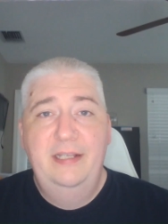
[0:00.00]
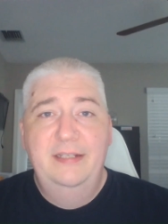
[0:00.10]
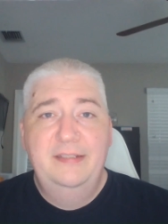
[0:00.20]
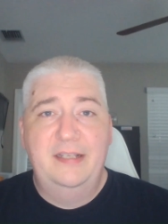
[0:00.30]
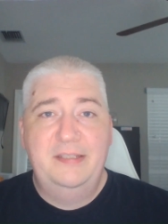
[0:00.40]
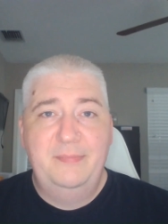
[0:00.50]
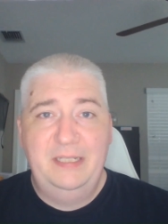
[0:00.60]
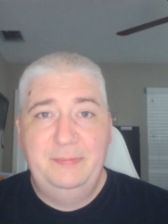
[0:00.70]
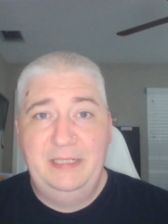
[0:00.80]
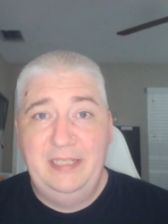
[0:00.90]
set some
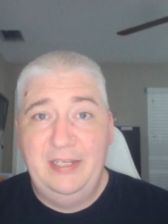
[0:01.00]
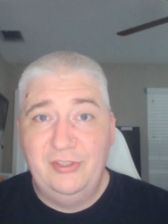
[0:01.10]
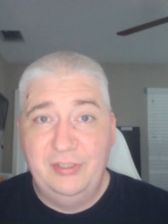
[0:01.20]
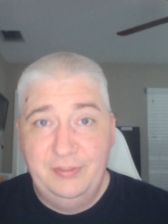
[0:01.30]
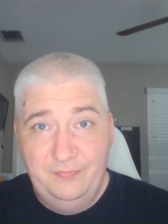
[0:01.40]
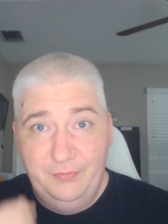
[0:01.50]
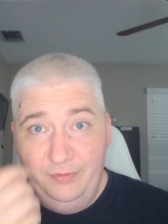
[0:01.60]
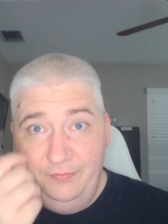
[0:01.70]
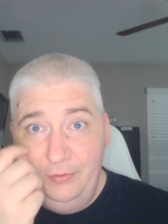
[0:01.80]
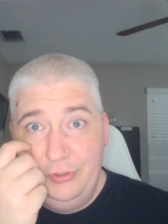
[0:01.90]
expectations for
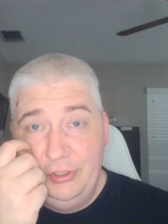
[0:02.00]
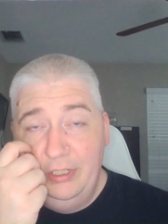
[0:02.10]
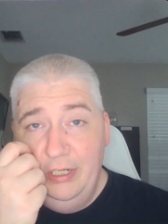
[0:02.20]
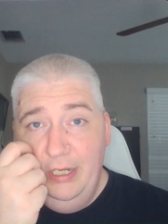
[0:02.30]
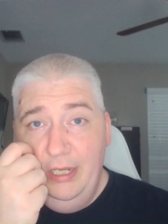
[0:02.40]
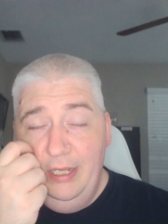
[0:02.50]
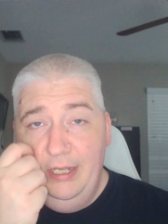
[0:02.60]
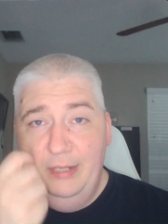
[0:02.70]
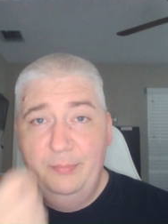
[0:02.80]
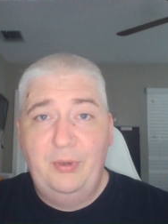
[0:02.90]
the future.
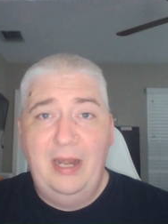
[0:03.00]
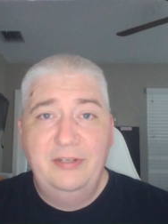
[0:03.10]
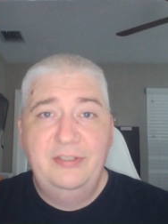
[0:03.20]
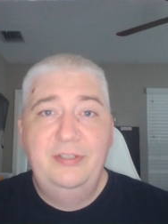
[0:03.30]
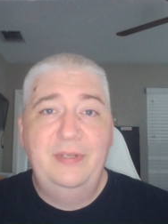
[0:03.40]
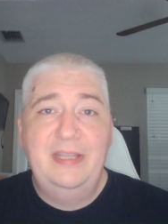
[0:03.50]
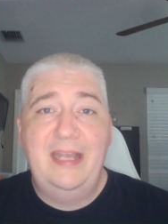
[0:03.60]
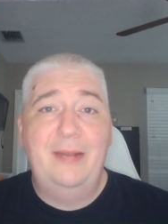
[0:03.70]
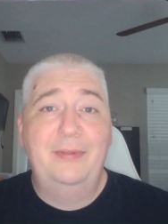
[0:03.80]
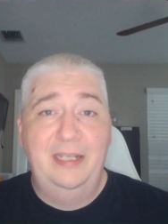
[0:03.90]
Uh, prior to doing
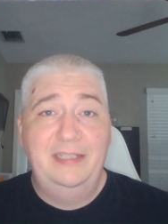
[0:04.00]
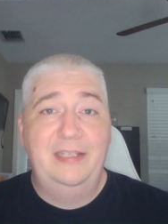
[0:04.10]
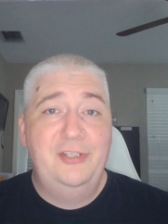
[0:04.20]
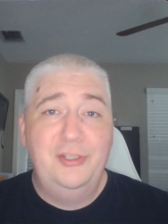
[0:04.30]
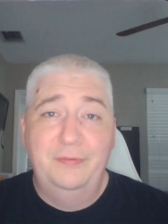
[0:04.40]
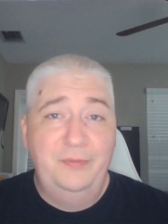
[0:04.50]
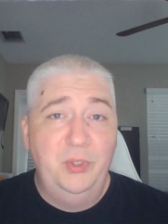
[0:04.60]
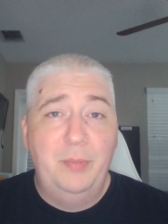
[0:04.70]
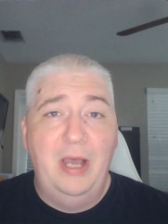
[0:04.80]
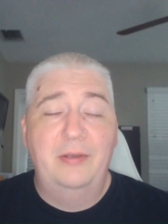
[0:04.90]
that, I would like to issue a
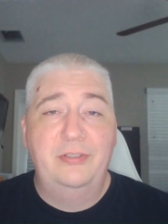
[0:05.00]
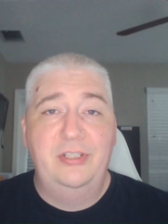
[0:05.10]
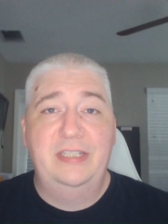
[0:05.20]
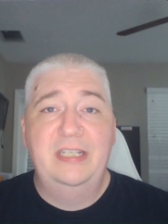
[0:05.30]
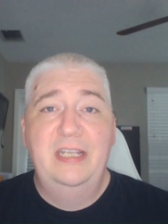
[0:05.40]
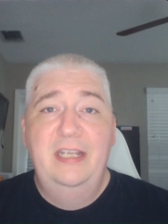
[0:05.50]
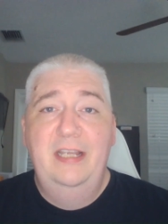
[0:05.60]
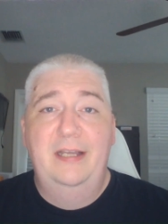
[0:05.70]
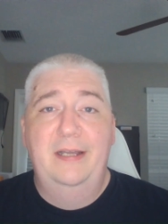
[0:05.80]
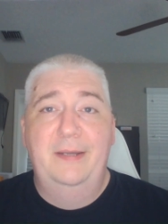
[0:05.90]
few apologies.
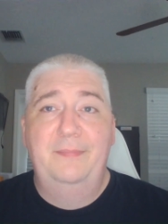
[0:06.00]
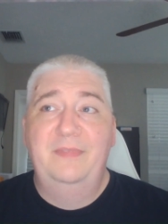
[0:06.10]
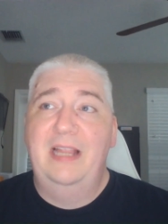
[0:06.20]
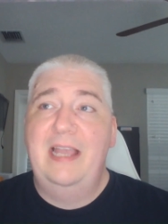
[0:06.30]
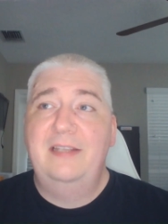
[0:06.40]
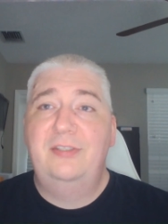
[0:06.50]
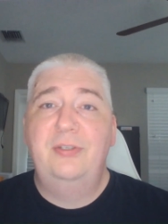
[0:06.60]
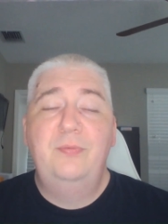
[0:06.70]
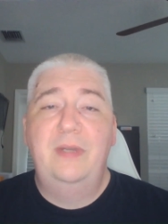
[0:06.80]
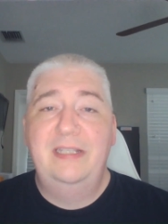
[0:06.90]
Um, the last
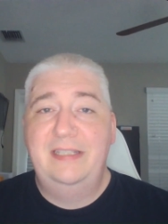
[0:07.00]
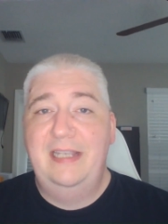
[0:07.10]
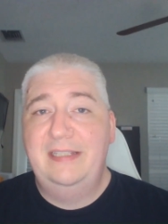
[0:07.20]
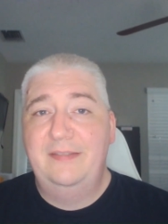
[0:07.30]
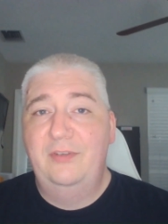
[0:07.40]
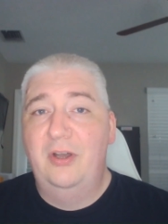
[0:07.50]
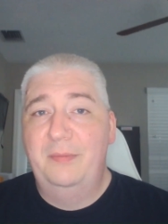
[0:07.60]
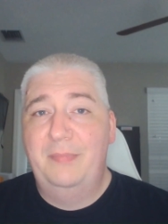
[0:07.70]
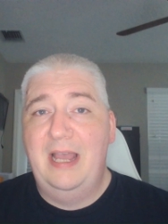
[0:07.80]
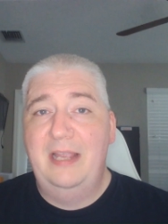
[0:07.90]
two Wednesdays have
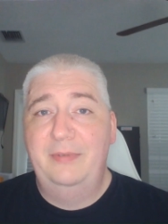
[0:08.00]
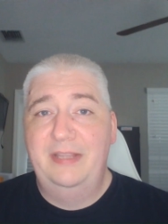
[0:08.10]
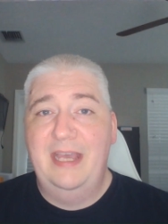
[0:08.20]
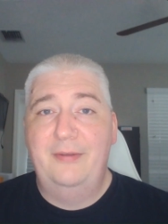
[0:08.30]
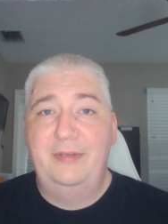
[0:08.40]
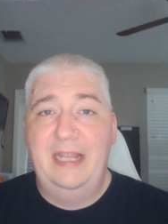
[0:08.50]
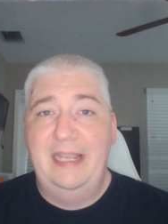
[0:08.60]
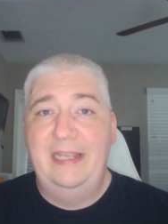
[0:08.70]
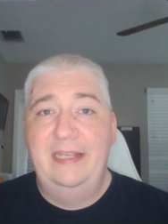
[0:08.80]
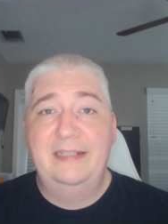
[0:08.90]
gone by without
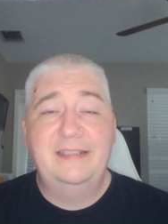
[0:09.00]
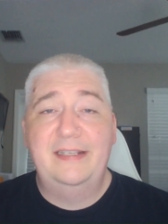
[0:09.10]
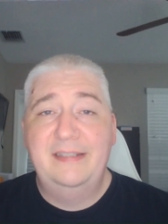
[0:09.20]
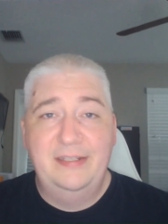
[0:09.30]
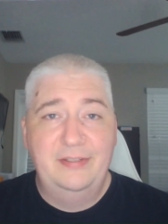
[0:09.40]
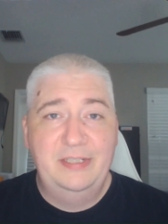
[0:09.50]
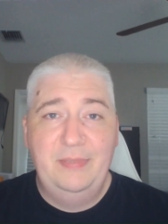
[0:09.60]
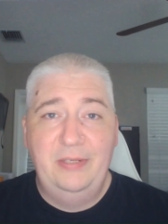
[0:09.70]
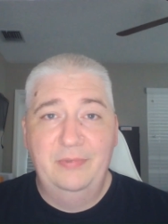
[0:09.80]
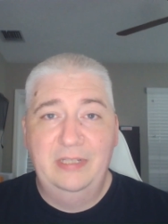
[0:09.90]
a Insight series
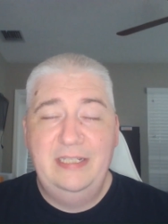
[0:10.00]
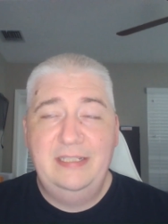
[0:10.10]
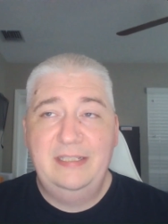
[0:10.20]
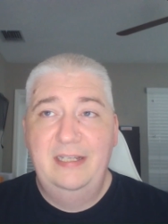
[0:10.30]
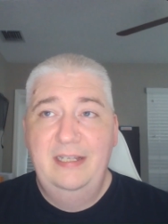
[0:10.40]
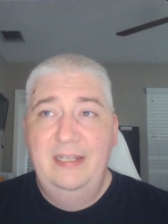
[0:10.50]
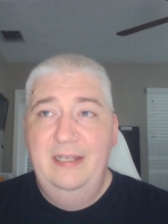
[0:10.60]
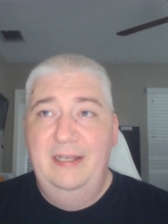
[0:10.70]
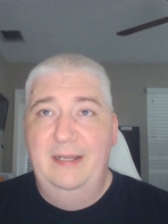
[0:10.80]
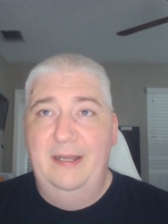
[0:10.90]
being released.
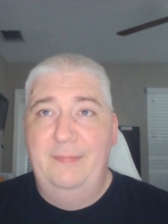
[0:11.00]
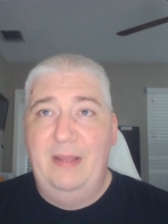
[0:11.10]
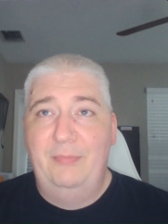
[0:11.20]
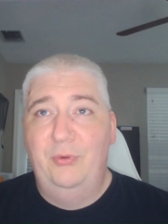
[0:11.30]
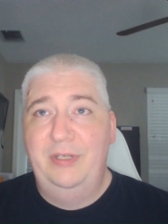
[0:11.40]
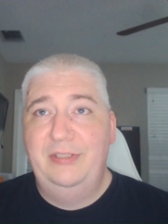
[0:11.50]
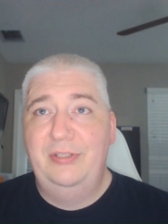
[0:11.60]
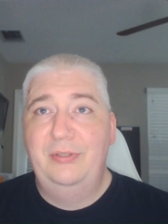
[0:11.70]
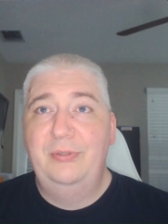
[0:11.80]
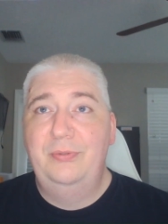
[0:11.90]
Um, I'm going
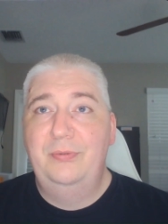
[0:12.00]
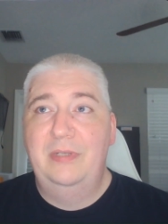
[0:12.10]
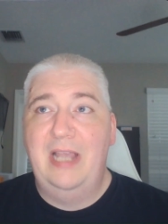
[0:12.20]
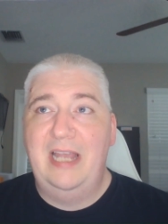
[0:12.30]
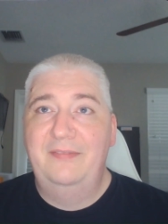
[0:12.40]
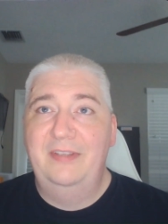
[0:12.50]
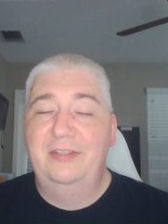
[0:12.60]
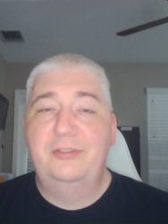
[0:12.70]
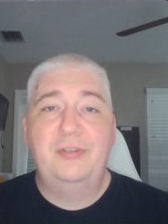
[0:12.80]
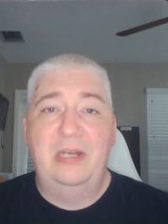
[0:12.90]
to kind of
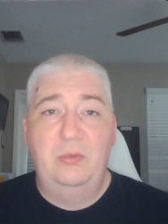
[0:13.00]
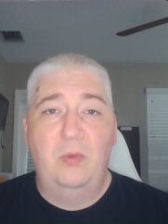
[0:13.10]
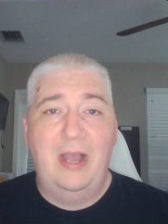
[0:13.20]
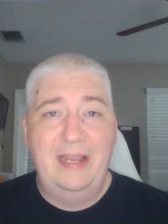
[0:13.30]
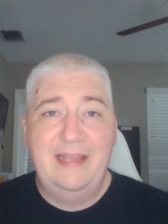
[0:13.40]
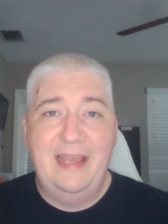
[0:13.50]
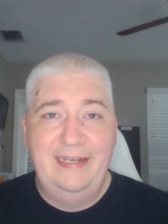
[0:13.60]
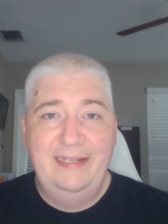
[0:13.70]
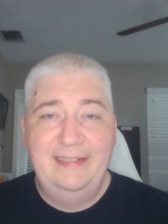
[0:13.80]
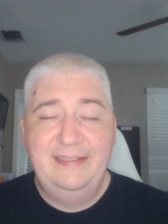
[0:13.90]
illustrate why
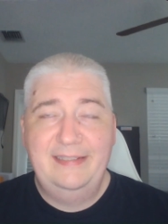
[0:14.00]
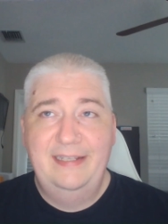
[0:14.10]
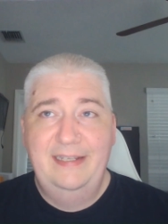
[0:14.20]
that is